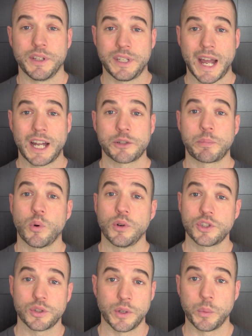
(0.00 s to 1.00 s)
of the
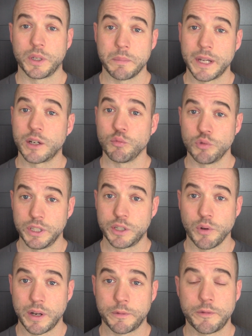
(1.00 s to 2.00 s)
dashboard so that we can make a really
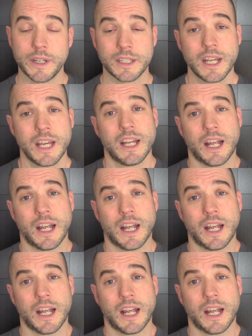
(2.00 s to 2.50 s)
great fit.